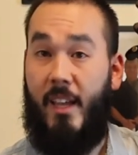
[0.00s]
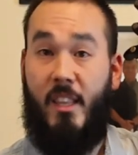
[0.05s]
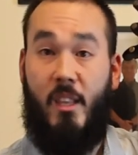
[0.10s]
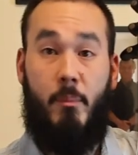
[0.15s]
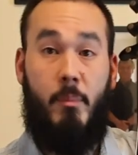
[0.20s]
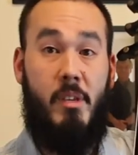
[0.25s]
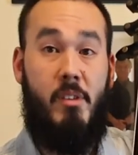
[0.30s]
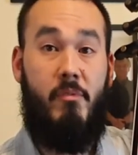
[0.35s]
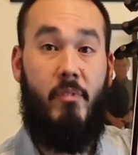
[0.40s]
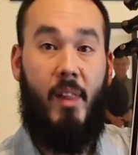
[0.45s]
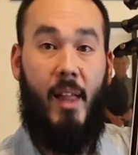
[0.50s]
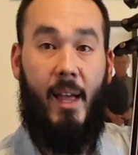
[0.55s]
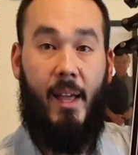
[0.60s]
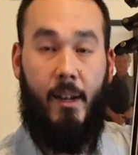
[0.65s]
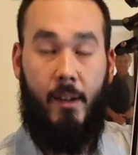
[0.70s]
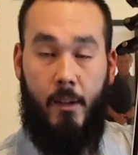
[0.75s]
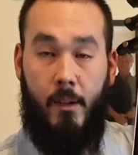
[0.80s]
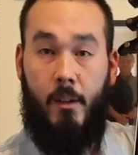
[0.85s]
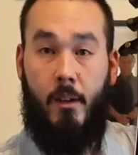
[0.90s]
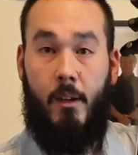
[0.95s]
and the B flat,
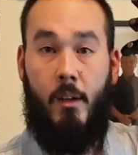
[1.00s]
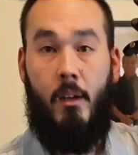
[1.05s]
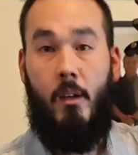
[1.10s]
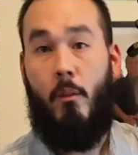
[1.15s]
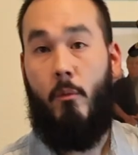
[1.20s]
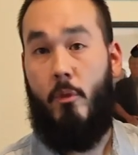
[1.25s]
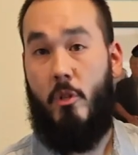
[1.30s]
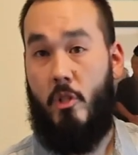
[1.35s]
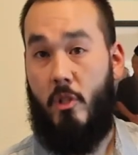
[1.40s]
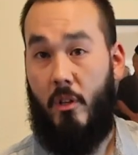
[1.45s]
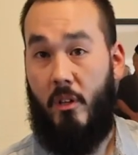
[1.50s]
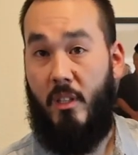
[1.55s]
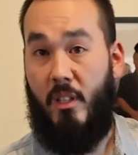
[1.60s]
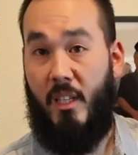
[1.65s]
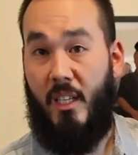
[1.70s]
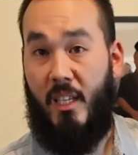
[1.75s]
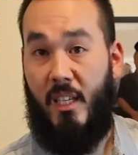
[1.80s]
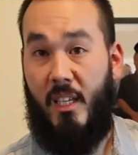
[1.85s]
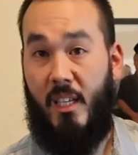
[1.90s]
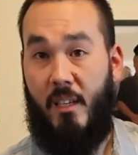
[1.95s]
which are in
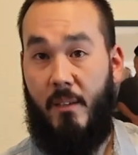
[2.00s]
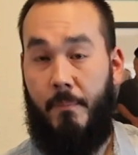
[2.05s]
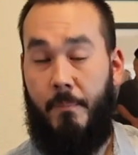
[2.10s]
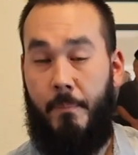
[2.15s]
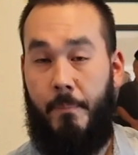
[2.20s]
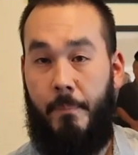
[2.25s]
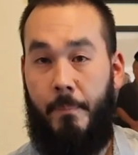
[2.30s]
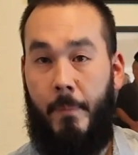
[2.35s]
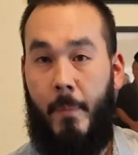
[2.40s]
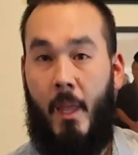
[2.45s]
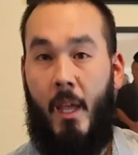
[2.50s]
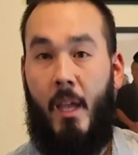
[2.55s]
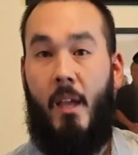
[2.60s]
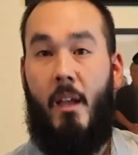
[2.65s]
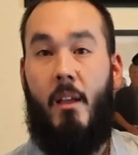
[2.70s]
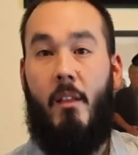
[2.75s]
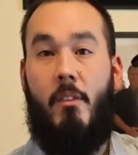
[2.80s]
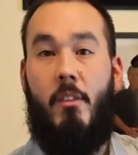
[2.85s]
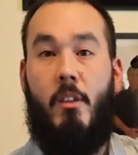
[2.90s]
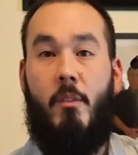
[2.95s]
the key.
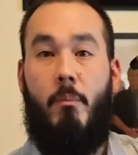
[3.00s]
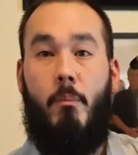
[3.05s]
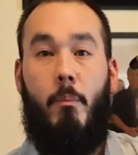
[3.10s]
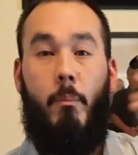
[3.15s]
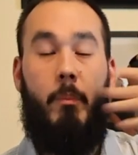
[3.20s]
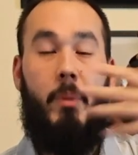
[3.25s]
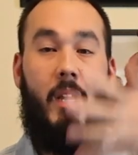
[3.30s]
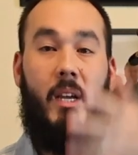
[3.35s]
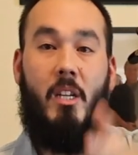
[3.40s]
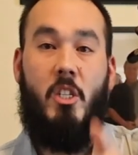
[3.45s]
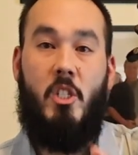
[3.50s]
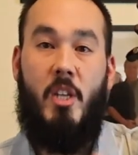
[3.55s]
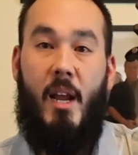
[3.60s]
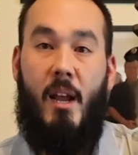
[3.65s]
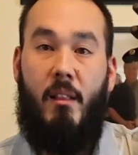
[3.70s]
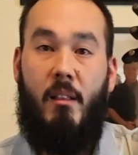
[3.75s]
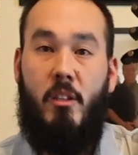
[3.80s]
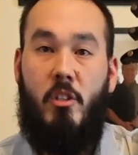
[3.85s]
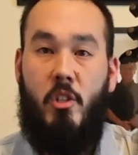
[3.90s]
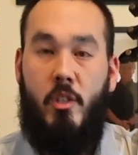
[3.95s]
The big
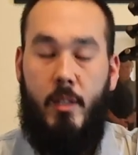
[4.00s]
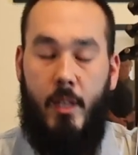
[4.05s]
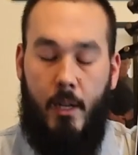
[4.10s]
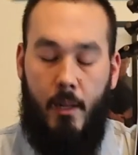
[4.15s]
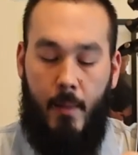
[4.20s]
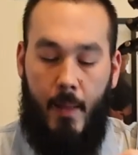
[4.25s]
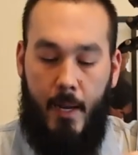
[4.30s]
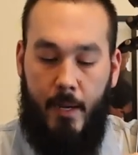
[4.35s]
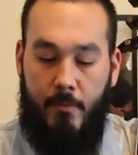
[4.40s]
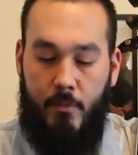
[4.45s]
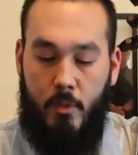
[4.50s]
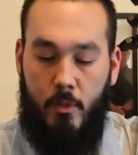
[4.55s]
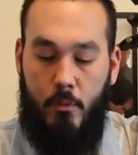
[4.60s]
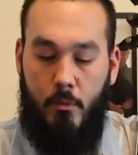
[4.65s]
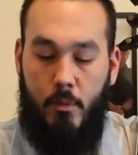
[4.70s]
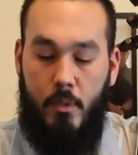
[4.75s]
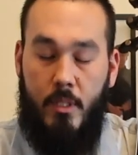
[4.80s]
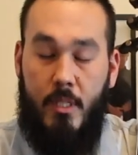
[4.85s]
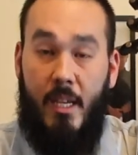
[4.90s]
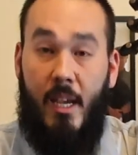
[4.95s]
challenge that a lot of
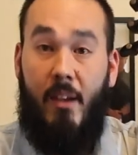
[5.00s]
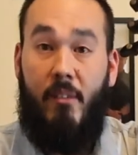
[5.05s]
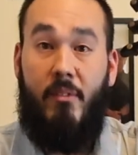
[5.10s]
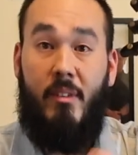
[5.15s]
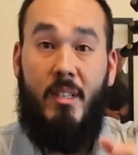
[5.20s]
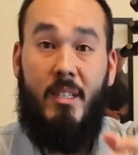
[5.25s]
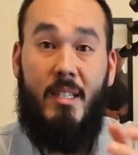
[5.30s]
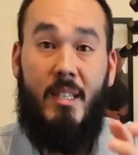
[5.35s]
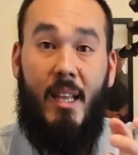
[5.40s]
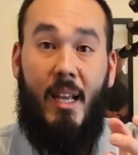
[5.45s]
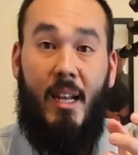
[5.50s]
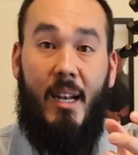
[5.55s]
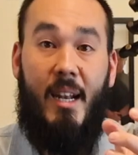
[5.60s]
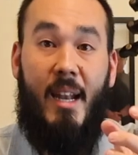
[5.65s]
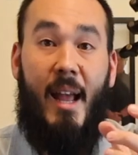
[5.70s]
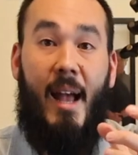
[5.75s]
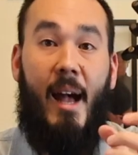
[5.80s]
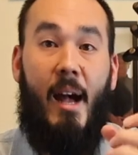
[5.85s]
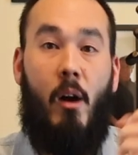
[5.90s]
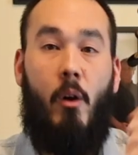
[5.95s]
students have is that
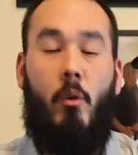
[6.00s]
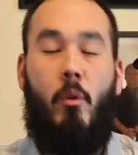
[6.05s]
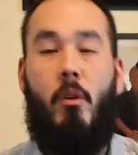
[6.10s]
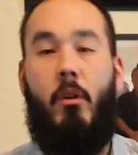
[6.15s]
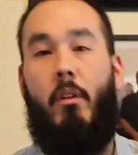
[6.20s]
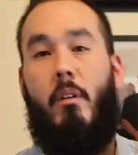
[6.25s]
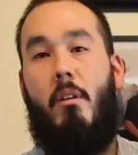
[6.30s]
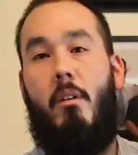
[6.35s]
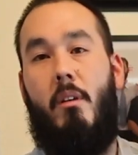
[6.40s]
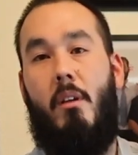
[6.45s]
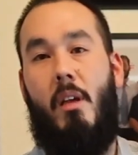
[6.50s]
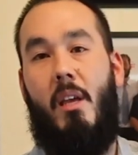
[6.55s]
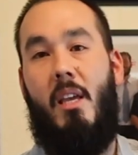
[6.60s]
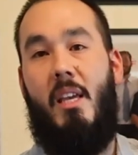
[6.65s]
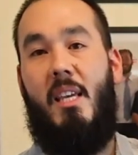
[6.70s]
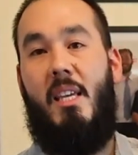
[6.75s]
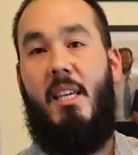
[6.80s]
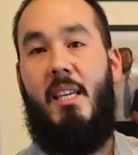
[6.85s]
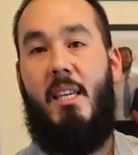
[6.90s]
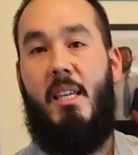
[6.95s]
now
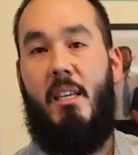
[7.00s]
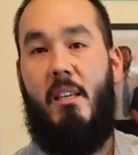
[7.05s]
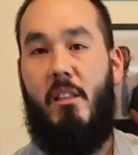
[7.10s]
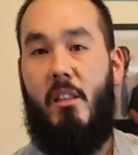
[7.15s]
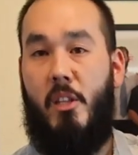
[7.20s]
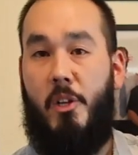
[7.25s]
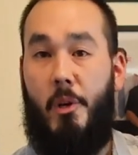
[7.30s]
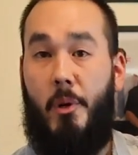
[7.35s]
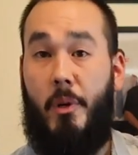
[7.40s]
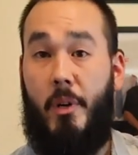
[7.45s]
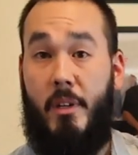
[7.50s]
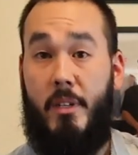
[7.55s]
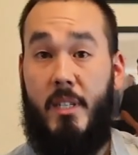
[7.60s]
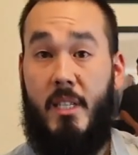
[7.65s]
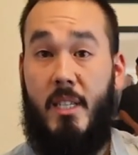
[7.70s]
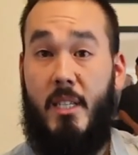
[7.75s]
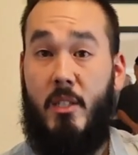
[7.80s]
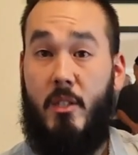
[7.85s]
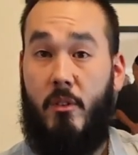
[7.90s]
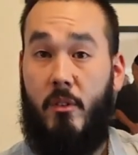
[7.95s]
E, the note on
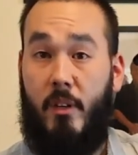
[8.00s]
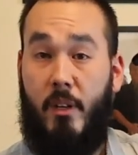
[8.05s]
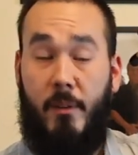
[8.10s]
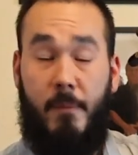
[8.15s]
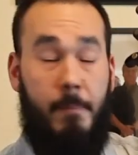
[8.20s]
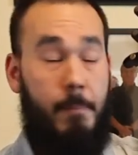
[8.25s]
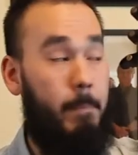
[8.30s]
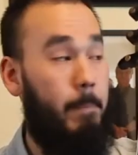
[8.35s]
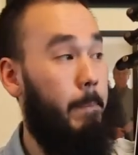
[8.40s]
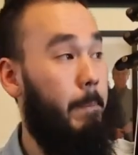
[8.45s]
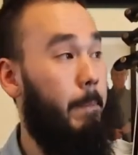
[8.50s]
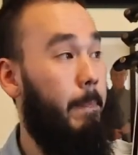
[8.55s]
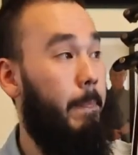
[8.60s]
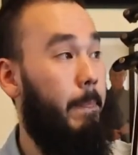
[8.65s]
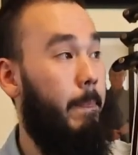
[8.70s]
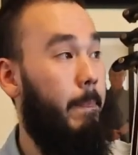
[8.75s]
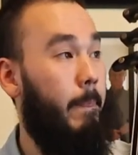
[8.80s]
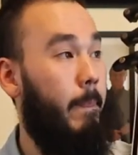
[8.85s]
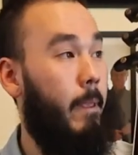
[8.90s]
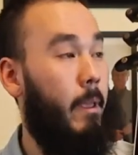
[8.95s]
D string,
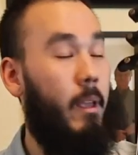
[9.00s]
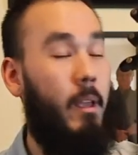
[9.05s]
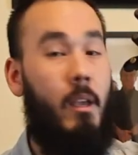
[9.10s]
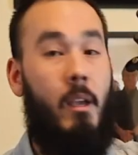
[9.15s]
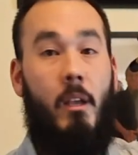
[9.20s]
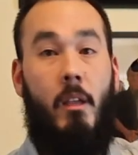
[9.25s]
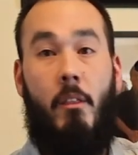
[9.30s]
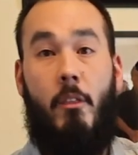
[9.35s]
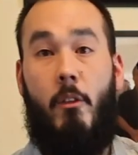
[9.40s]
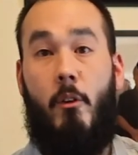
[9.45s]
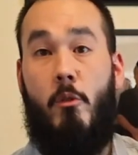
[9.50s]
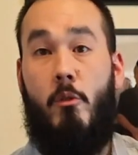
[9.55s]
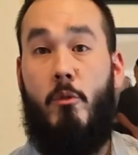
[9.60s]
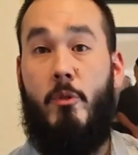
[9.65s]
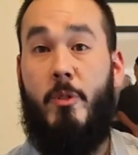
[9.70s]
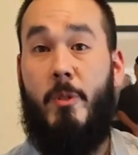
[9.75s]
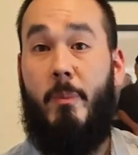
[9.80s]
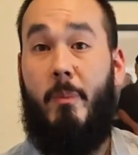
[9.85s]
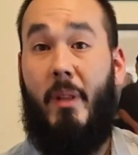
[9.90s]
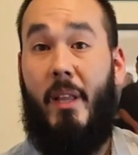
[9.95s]
they're
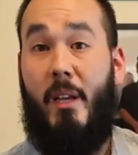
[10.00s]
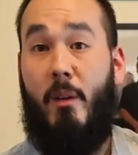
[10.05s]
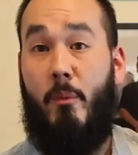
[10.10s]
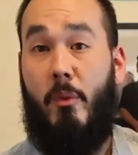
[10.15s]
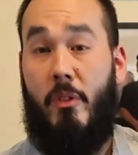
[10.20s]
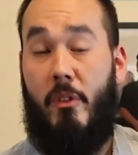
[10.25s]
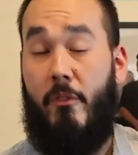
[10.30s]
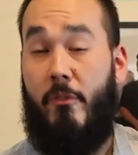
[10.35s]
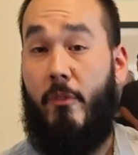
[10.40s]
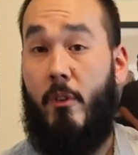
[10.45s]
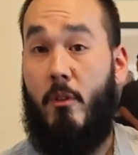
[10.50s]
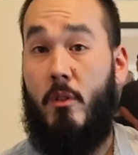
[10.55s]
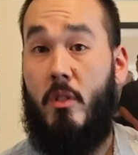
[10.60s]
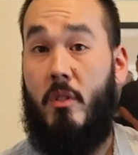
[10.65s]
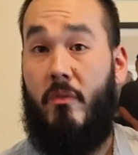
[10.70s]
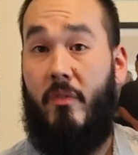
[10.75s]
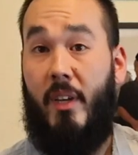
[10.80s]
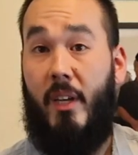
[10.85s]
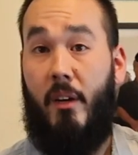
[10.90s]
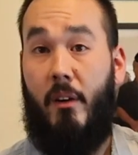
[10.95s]
used to playing with the
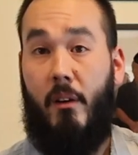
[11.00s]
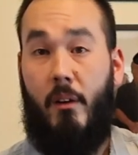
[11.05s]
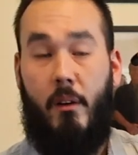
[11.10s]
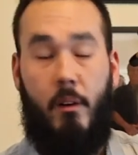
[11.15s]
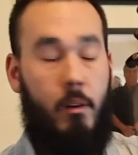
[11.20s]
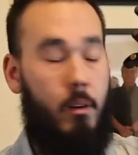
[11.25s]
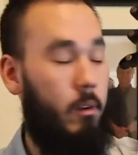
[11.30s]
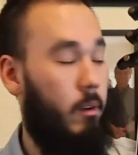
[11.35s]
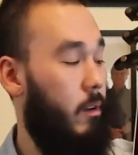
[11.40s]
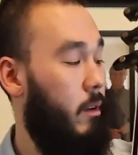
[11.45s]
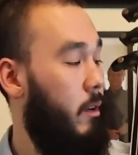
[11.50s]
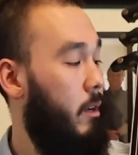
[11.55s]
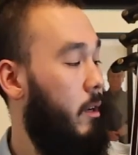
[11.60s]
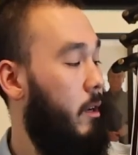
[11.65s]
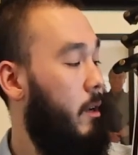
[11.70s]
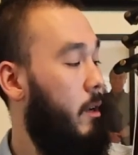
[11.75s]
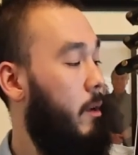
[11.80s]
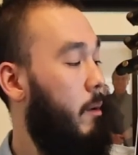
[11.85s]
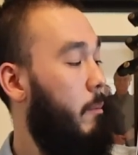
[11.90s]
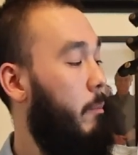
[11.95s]
first finger,
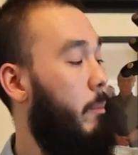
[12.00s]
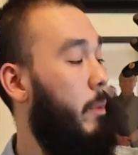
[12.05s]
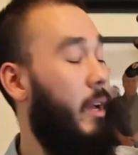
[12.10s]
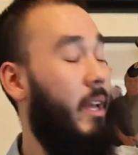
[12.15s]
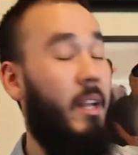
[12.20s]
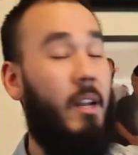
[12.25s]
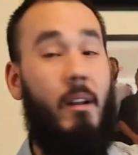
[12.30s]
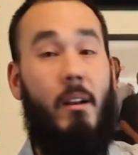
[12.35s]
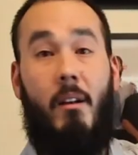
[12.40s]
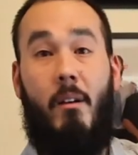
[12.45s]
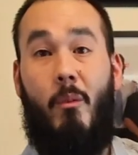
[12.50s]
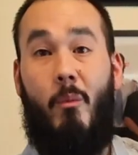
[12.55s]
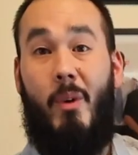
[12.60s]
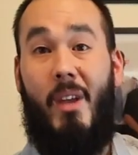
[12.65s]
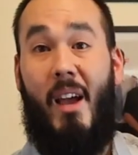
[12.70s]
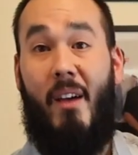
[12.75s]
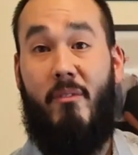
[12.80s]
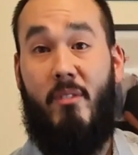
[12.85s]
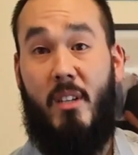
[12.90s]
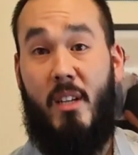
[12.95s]
but we
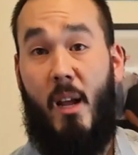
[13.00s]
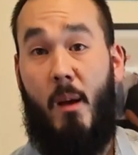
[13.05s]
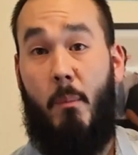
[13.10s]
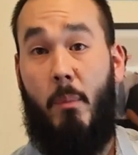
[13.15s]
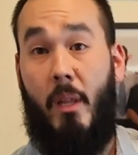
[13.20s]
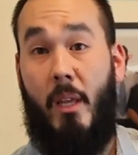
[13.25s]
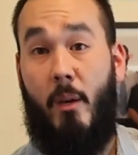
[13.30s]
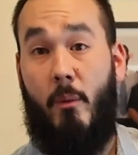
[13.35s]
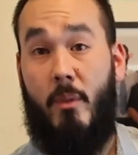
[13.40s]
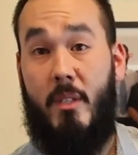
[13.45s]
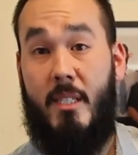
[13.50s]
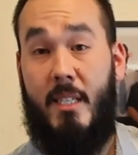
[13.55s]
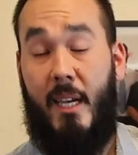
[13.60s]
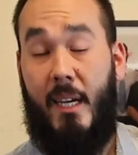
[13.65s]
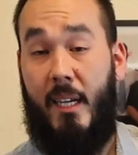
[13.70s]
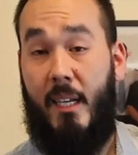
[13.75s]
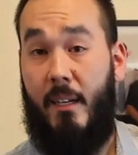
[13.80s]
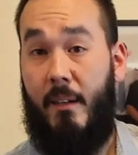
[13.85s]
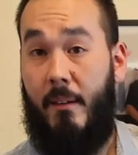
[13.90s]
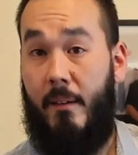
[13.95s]
have to now play it with
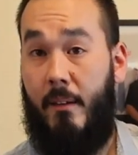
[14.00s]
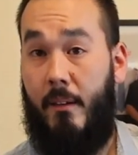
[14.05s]
second.